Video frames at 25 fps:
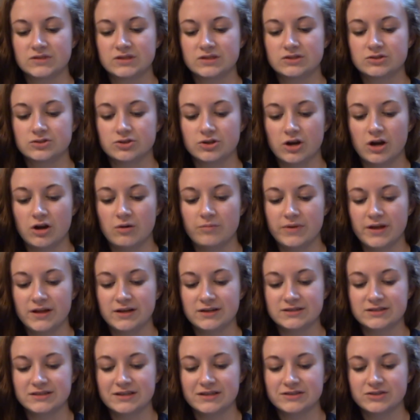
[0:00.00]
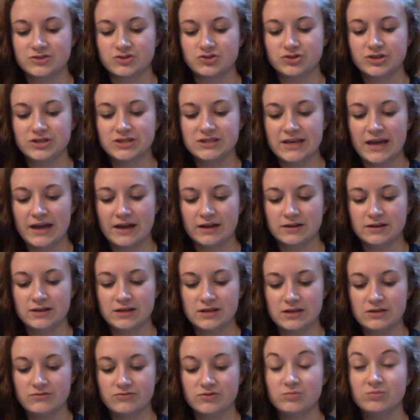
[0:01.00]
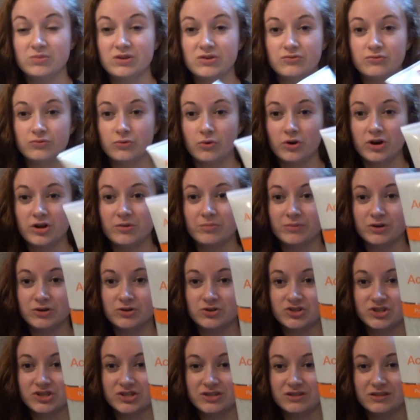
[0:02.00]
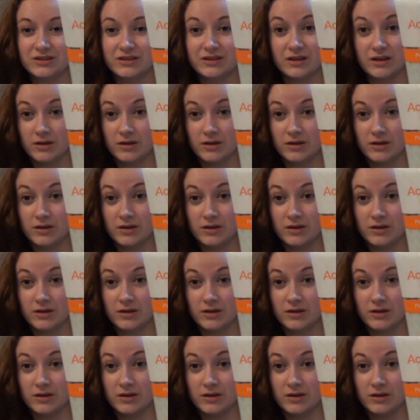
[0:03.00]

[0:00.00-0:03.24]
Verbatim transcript: scrub and it says treats acne even before it merges